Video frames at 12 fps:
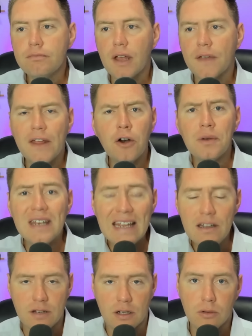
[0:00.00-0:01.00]
They don't
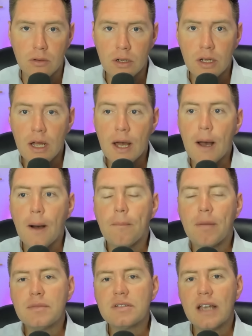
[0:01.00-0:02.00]
need to.
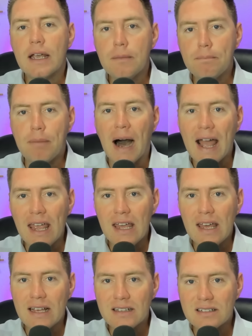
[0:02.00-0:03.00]
But I'm saying by
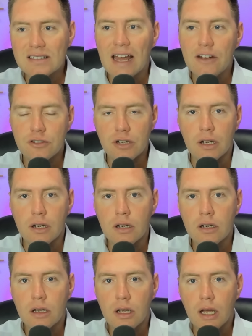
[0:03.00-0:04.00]

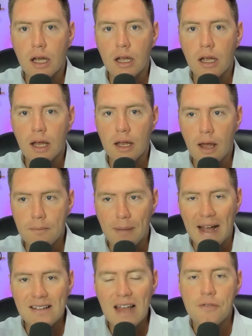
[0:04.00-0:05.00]
extension and
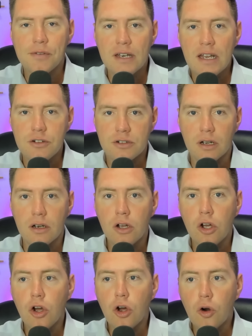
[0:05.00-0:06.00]
by definition,
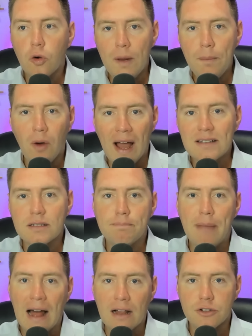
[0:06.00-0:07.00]
Ripple has a
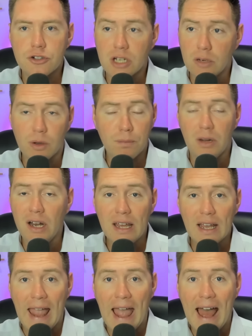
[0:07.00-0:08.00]
balance sheet with plenty
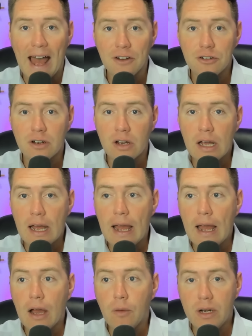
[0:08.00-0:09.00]
of cash.
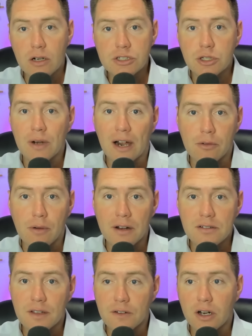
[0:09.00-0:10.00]
We know Stuart Alderotti
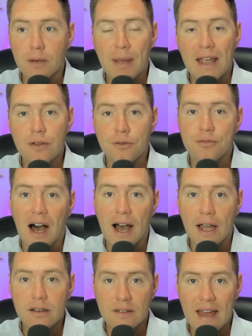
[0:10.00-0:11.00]
said they're going to pay the
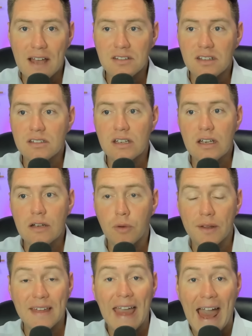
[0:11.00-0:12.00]
fine to the SEC
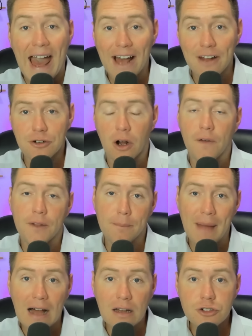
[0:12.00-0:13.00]
with cash on their
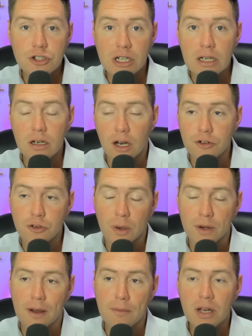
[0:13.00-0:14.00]
balance sheet,
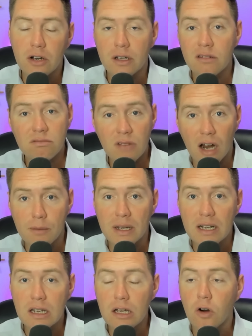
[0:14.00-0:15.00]
$125 million, not a
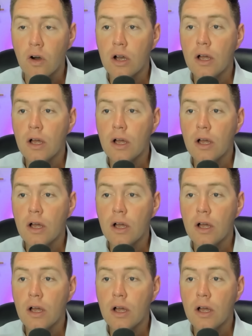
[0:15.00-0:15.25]
big deal.